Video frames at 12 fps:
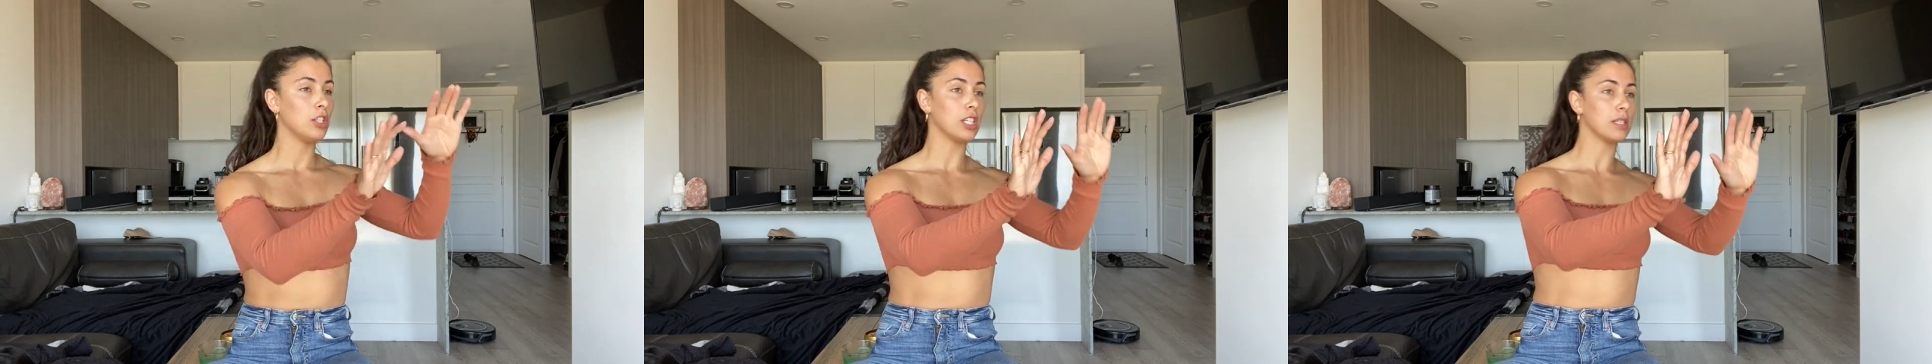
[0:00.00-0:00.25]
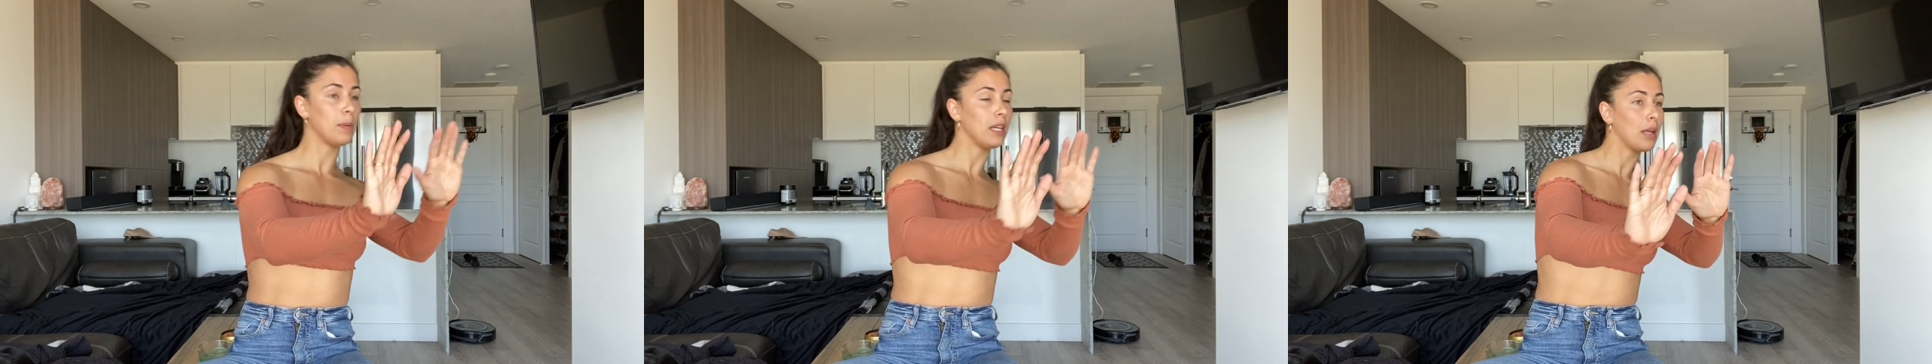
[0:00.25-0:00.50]

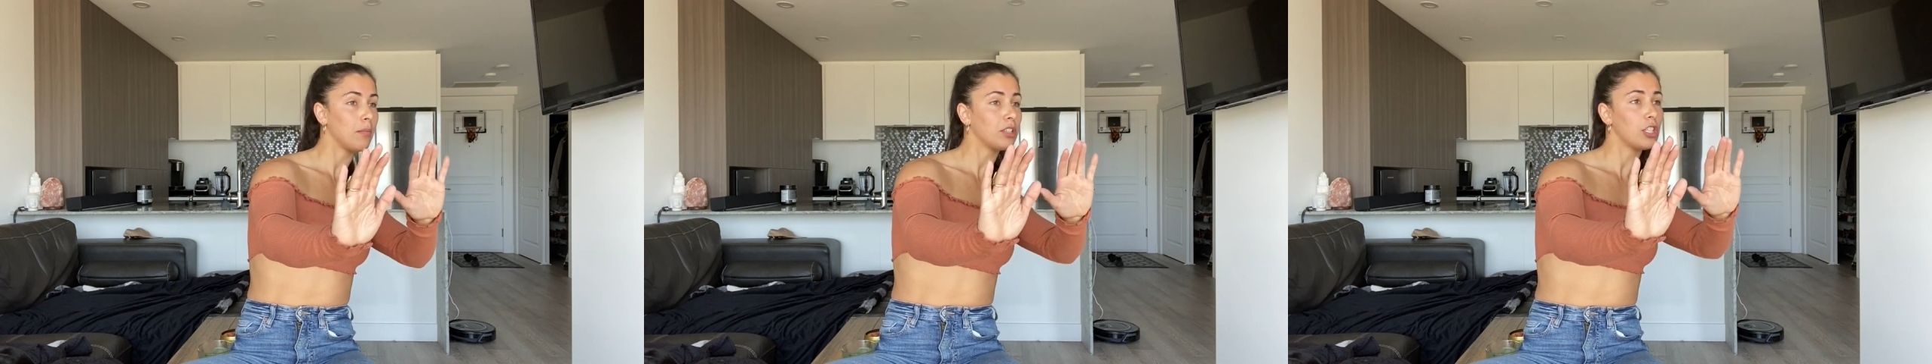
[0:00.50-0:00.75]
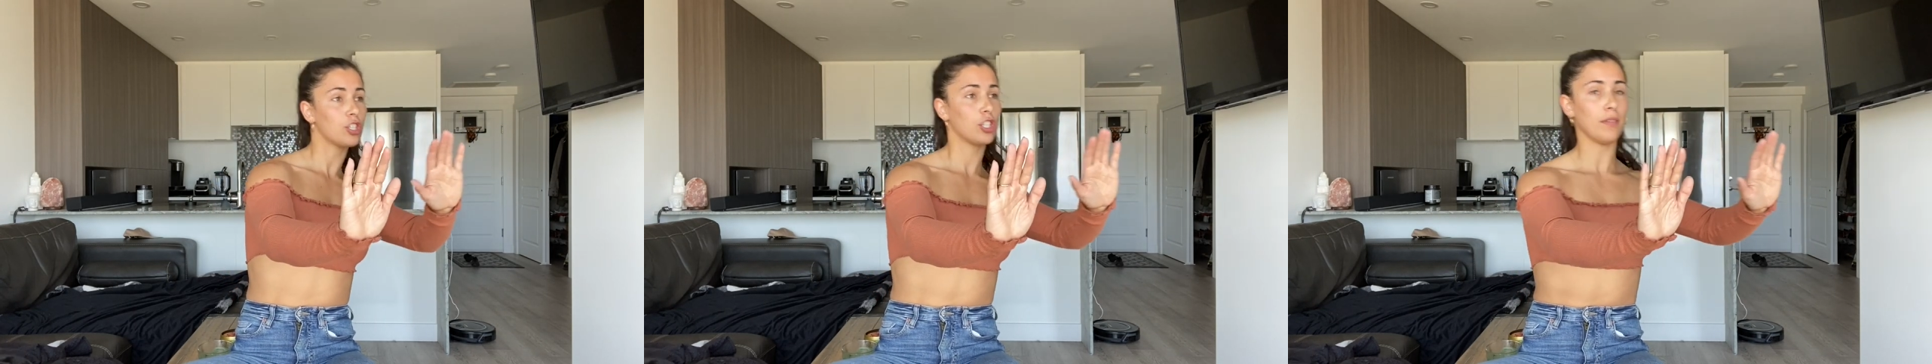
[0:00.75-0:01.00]
just being able
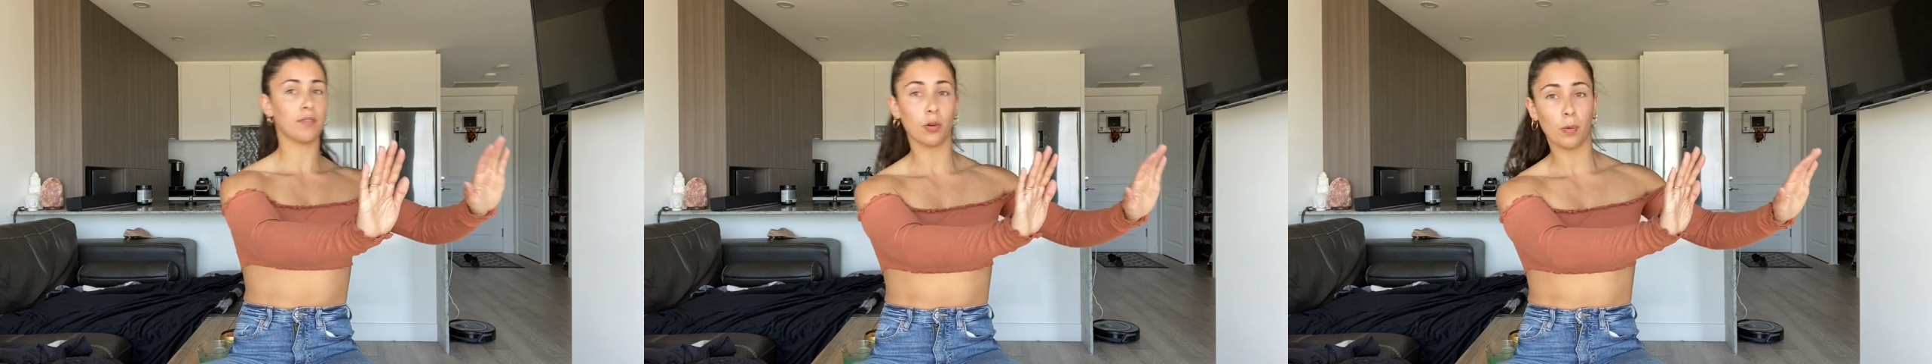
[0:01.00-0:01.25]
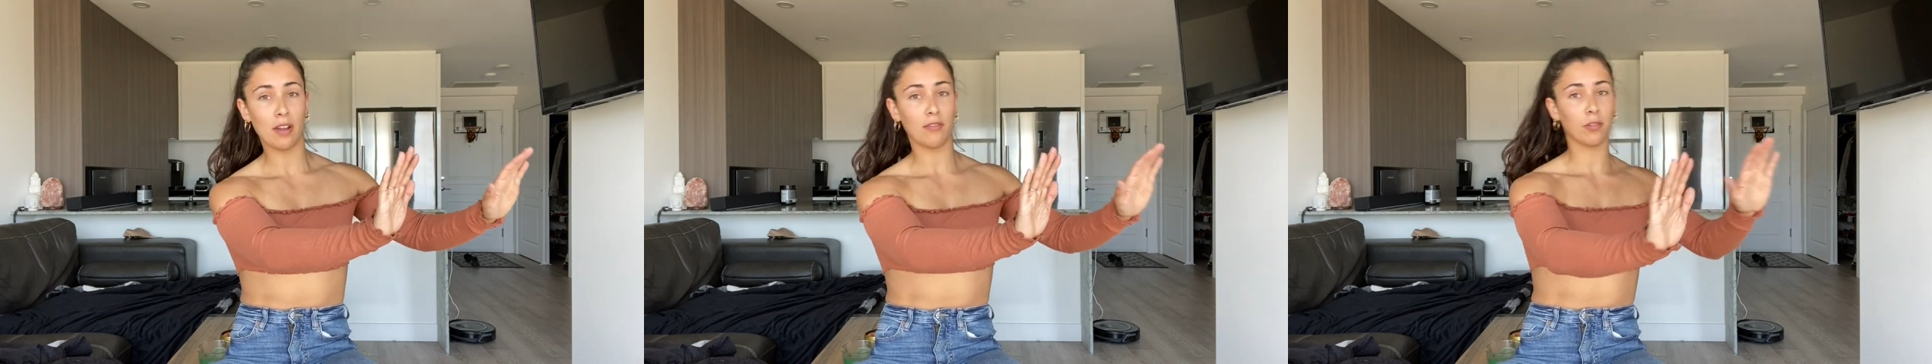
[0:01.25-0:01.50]
to shift the
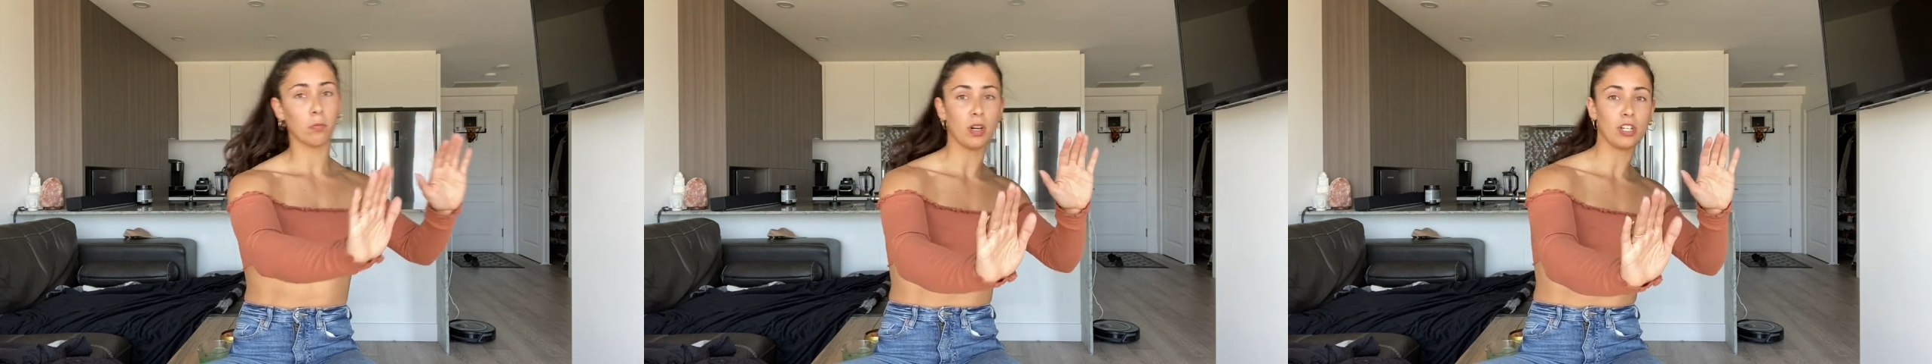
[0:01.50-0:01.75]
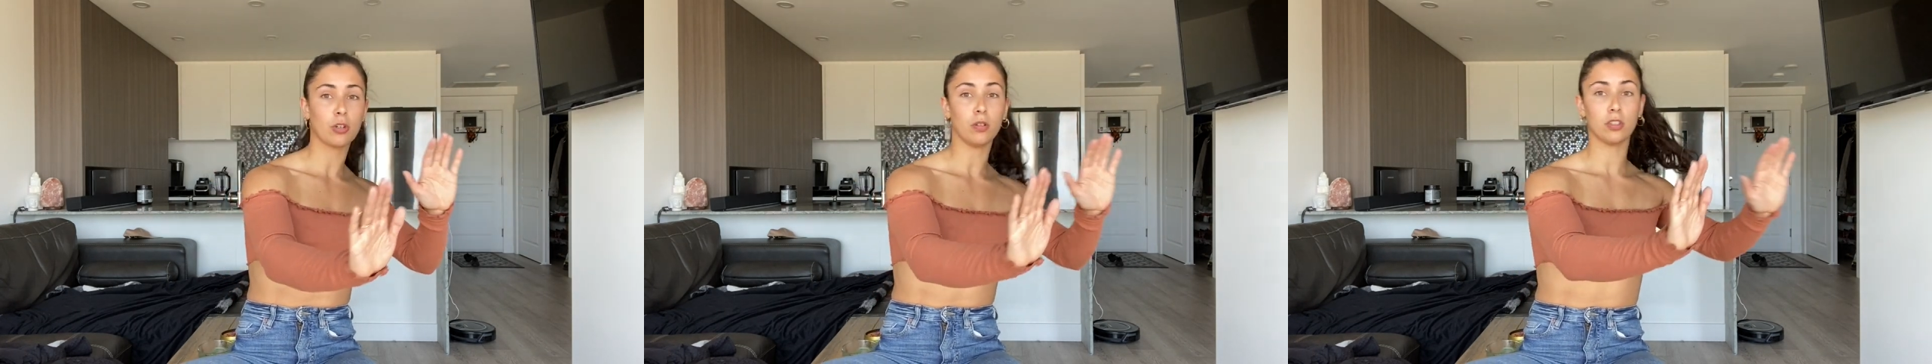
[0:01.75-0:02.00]
weight from one
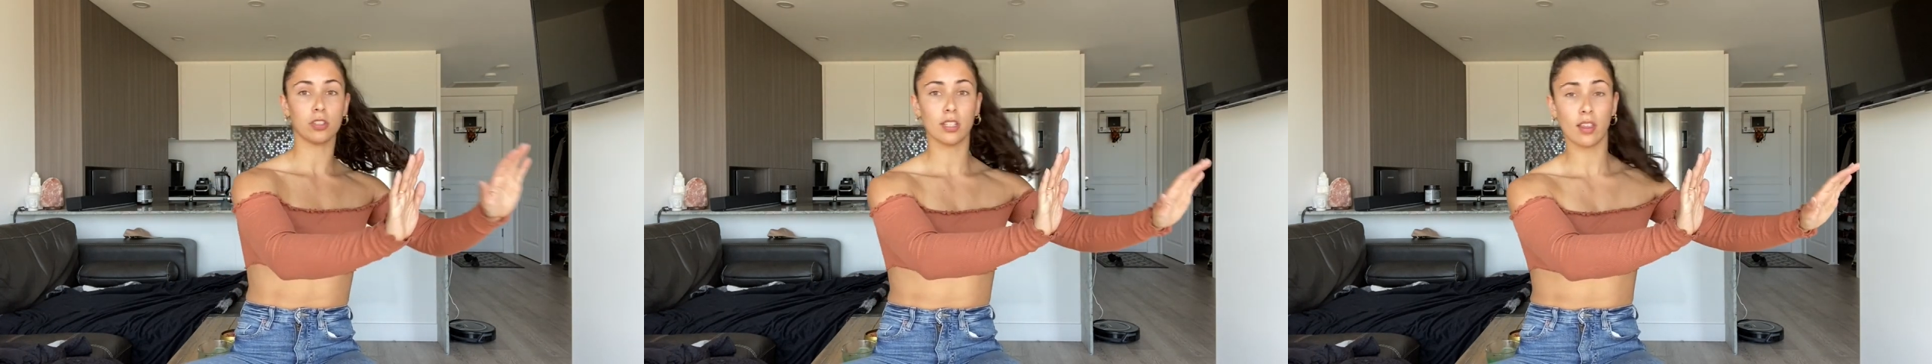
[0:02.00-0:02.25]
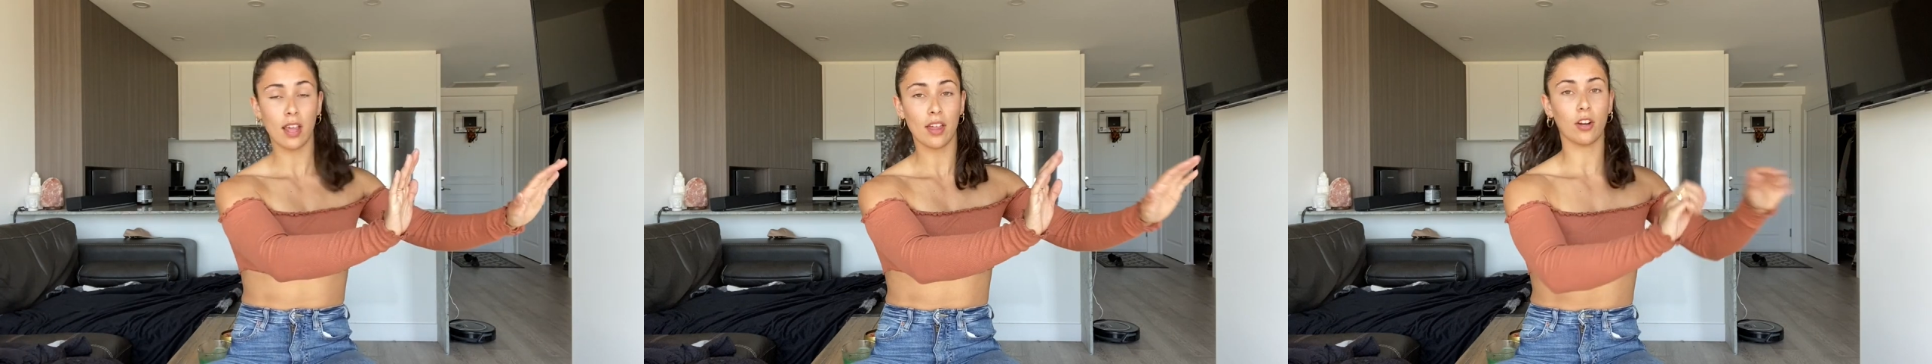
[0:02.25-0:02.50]
shoulder to
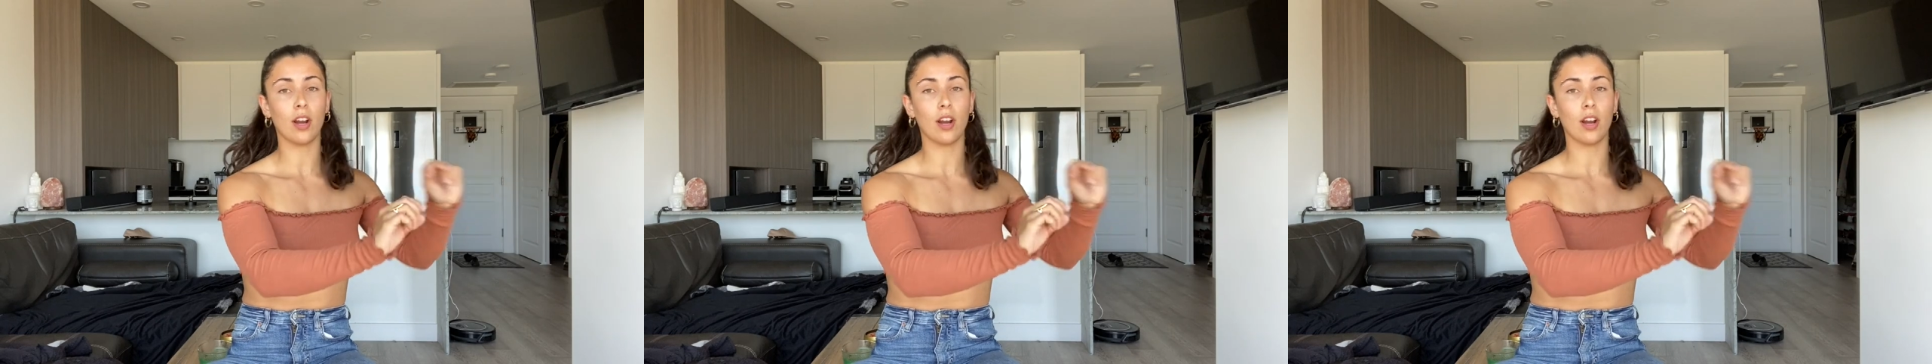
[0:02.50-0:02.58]
the other.